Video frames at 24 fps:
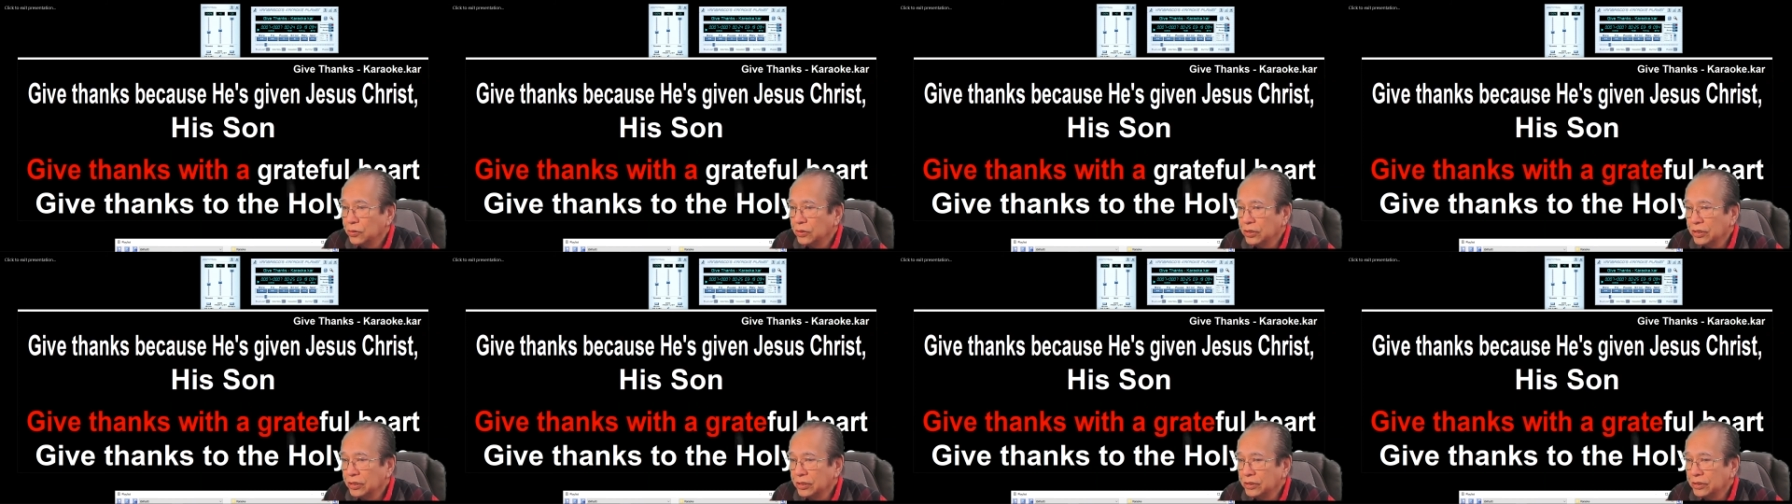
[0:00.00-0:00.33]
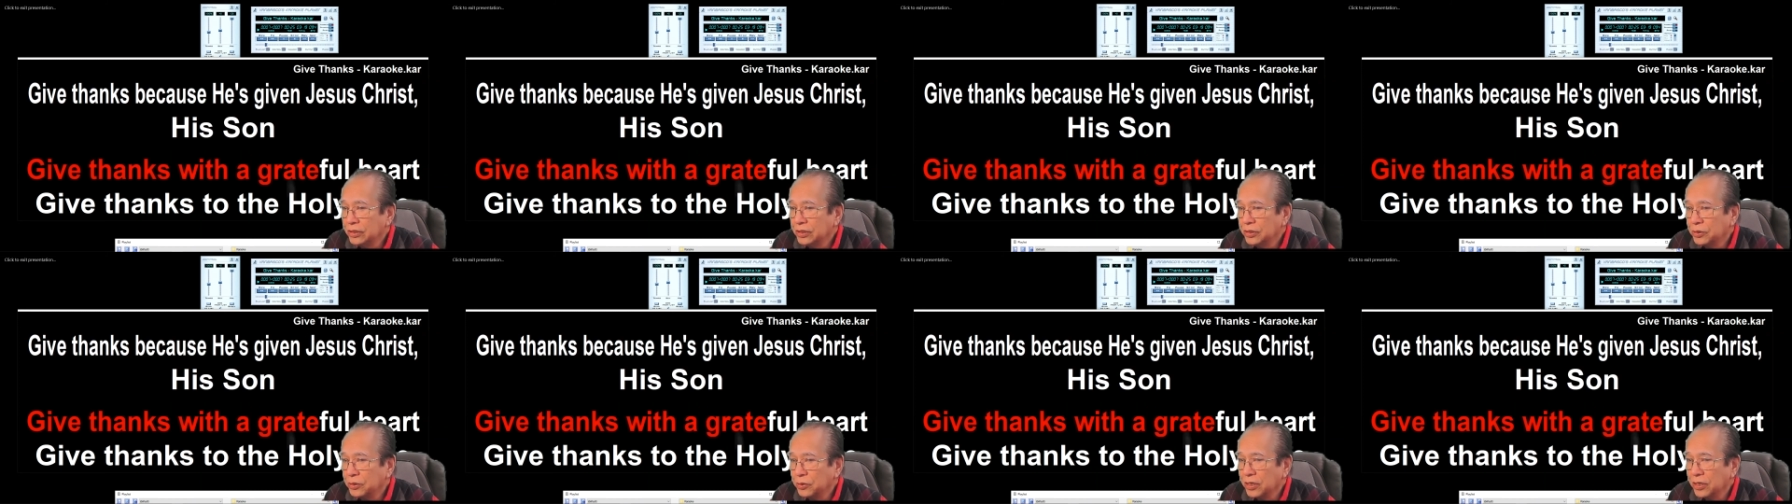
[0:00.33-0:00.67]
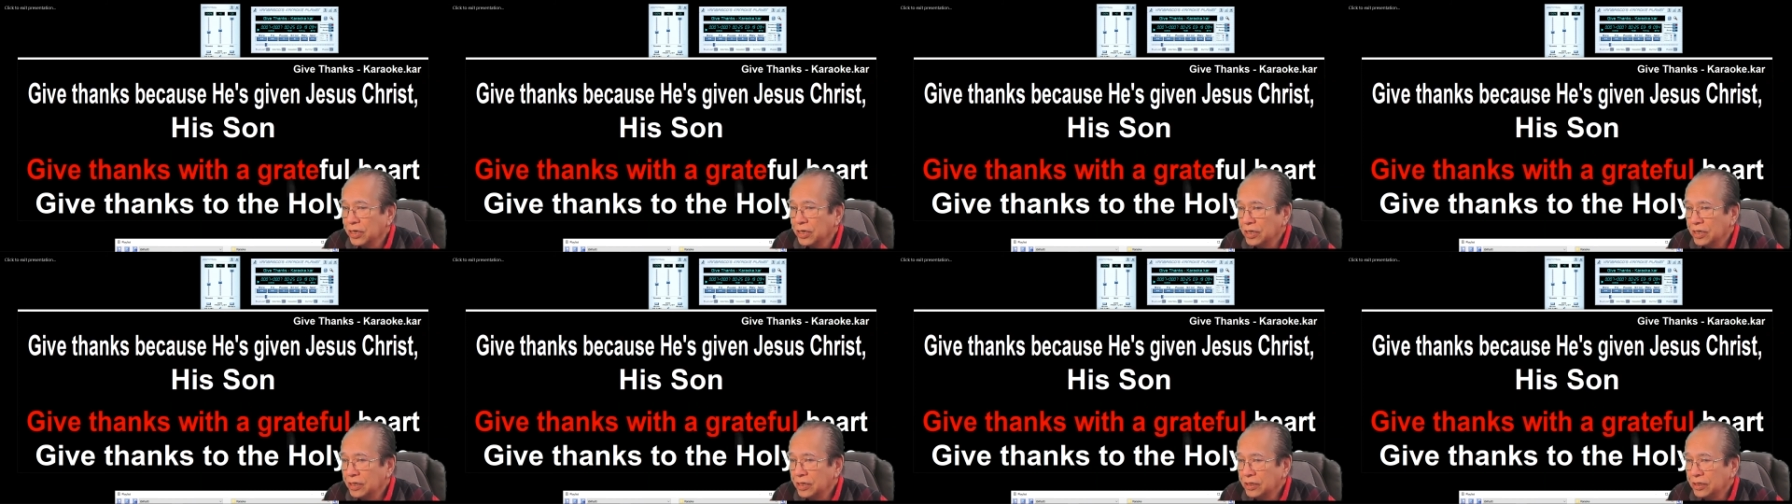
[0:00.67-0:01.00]
With a
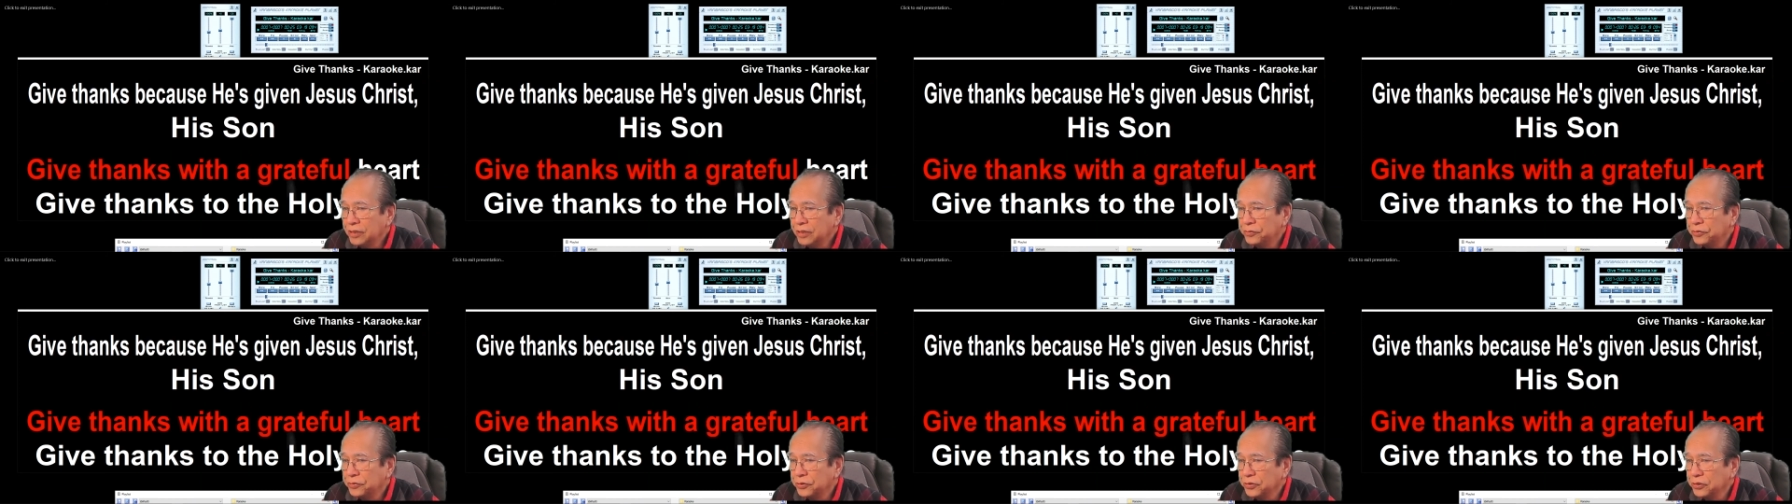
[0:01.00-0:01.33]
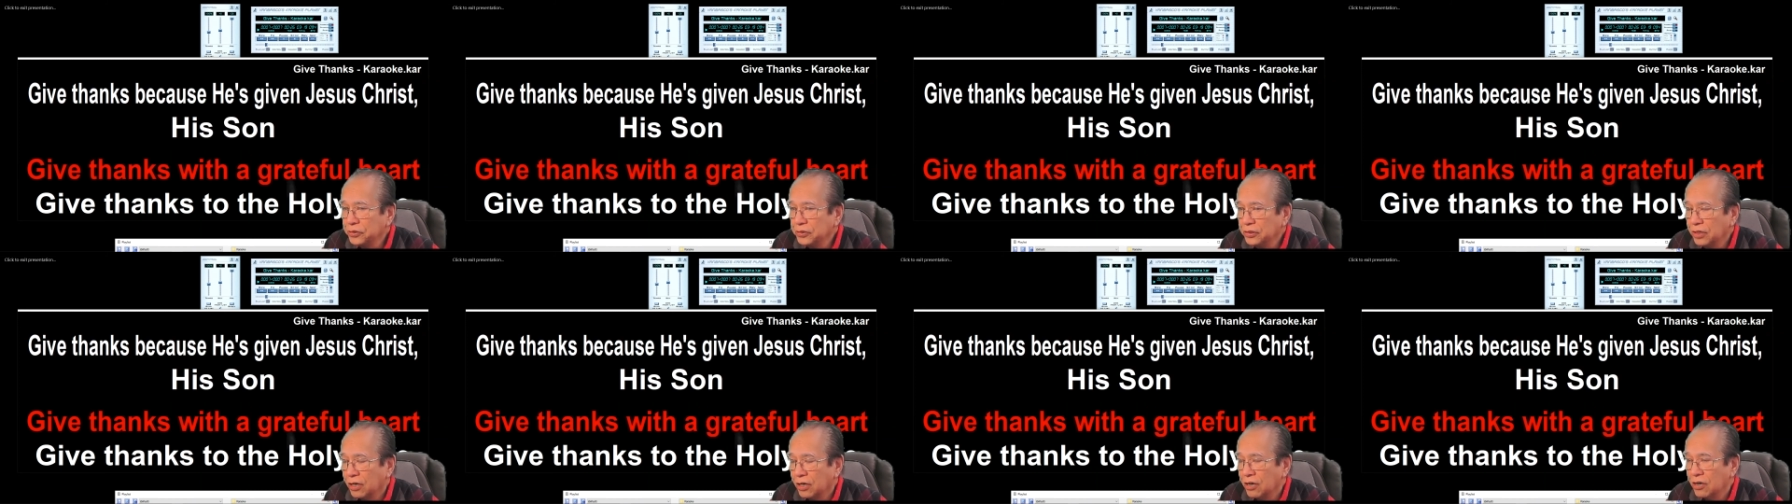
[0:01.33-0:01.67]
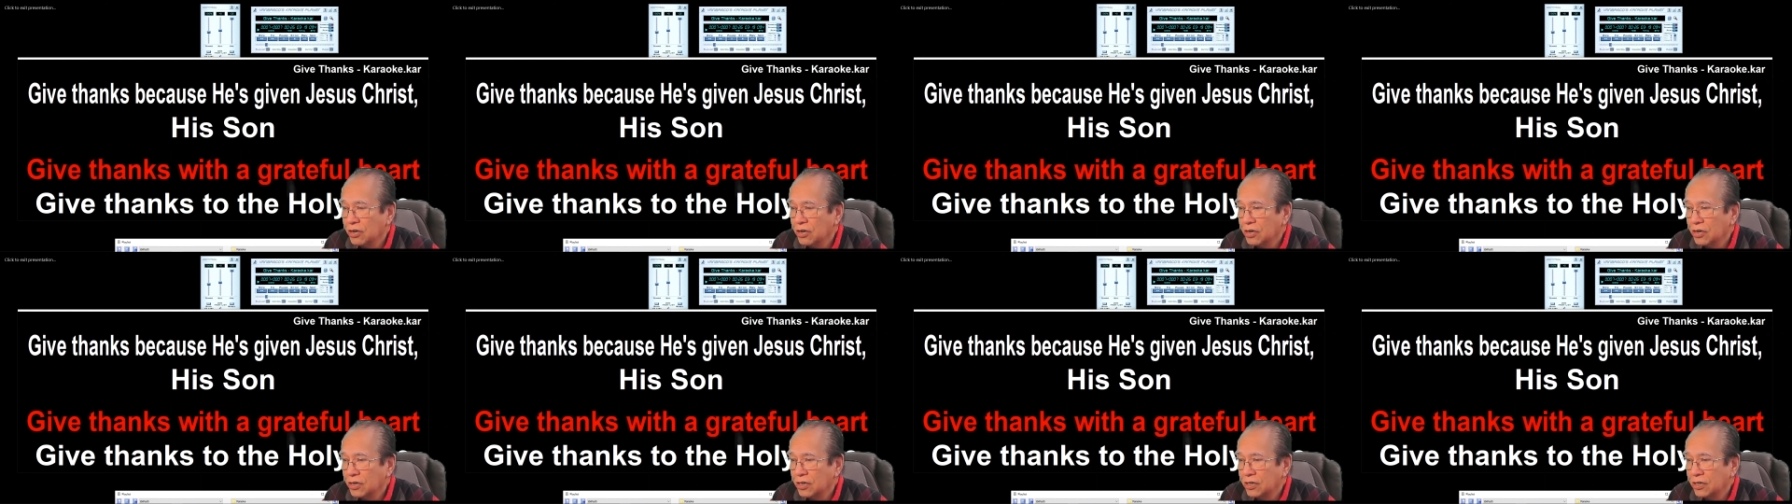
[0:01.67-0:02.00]
grateful
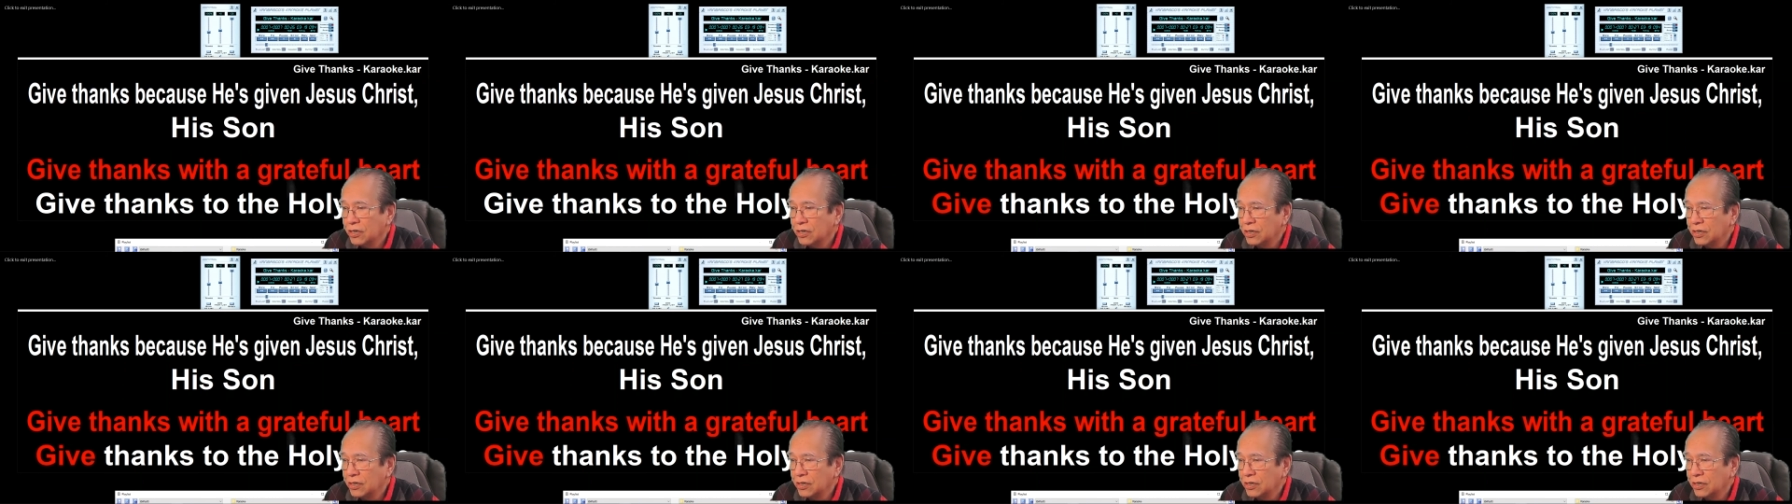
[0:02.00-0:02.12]
heart,